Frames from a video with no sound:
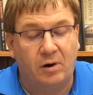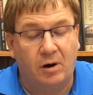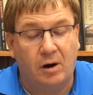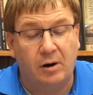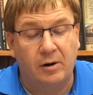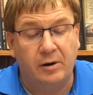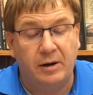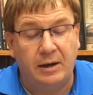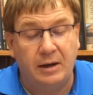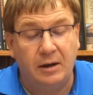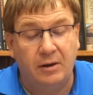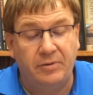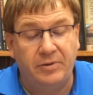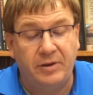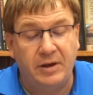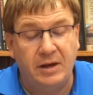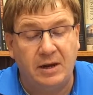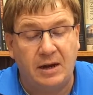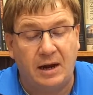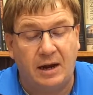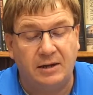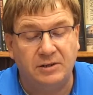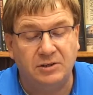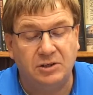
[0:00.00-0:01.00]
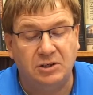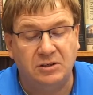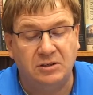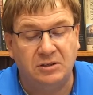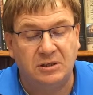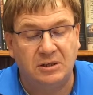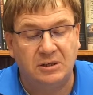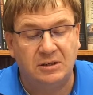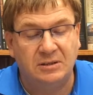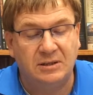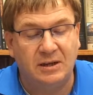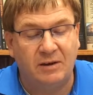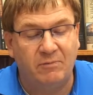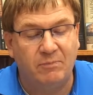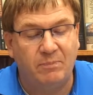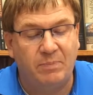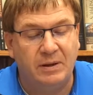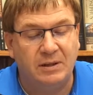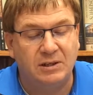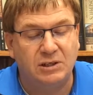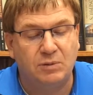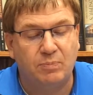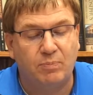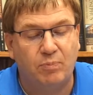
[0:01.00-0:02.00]
our guilty consciences have
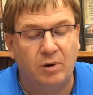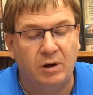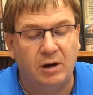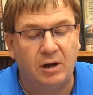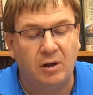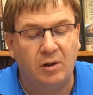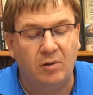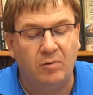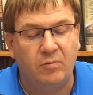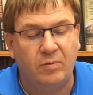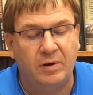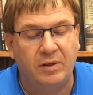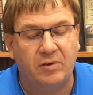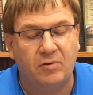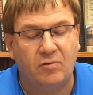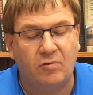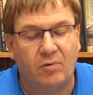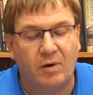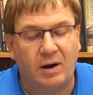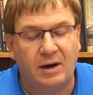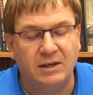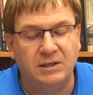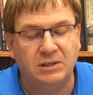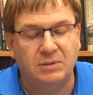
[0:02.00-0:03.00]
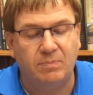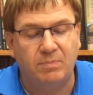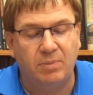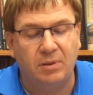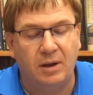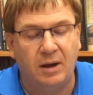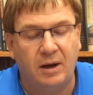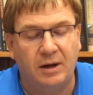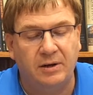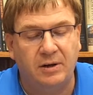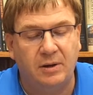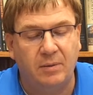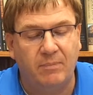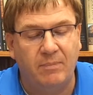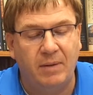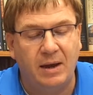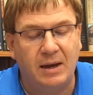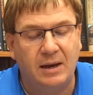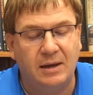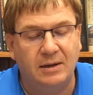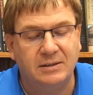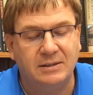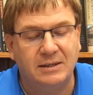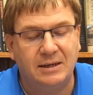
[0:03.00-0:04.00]
been sprinkled with Christ's blood to
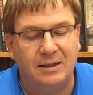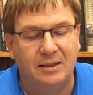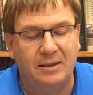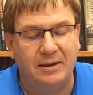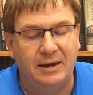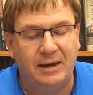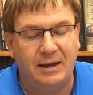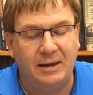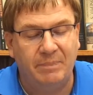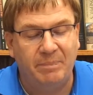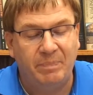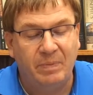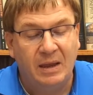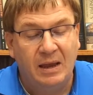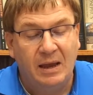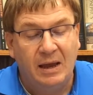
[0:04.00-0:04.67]
make us clean,